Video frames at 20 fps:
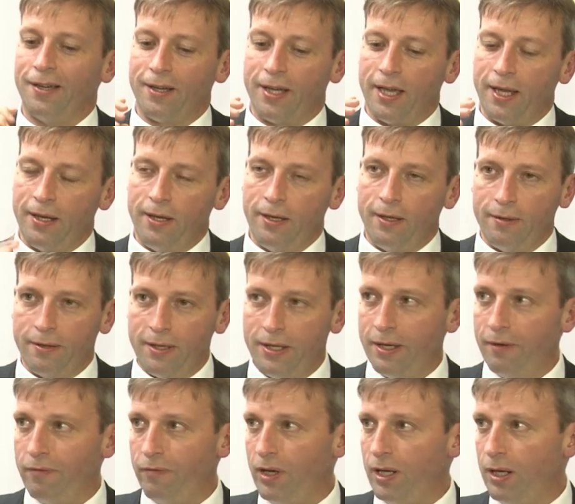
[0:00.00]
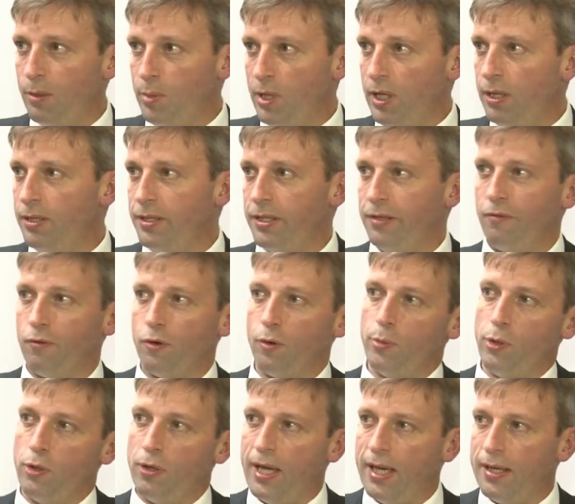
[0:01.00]
getting the availability
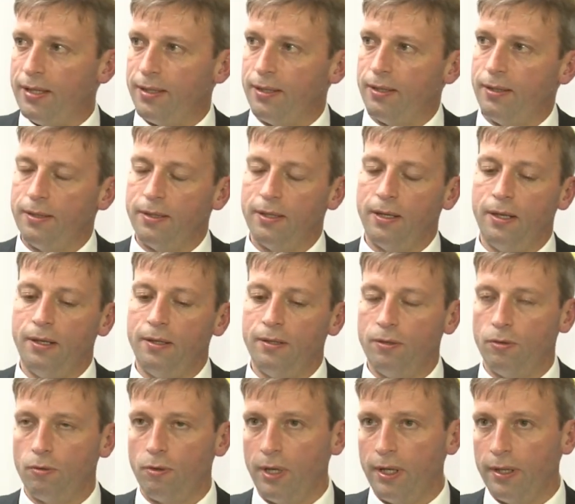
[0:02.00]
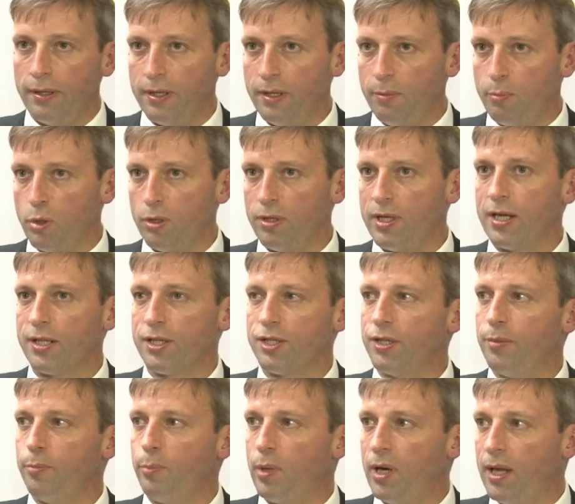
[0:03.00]
from your assets in, doing the
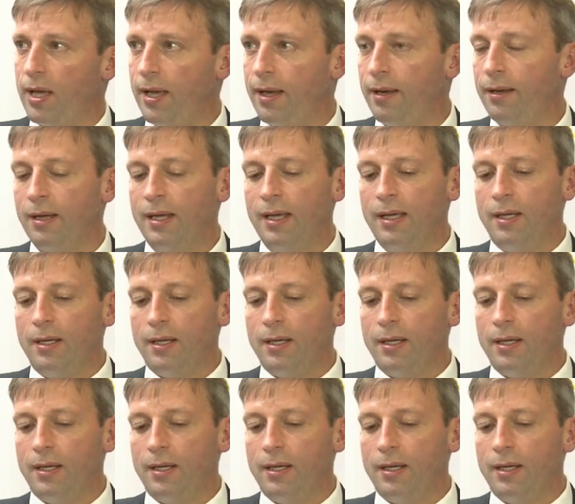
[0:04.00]
production plan,